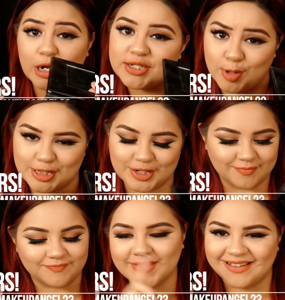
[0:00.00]
bronzer, bronzer.
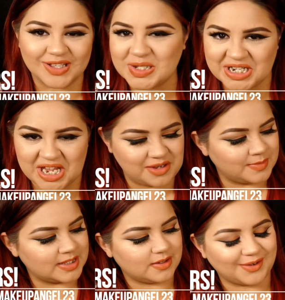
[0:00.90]
Those are
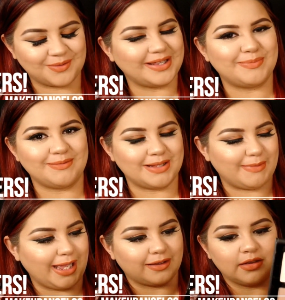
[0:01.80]
names. I don't know why they put them in the
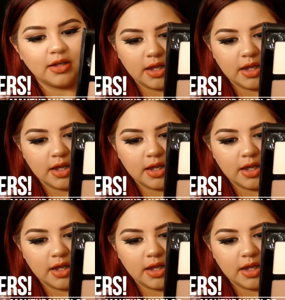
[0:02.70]
back.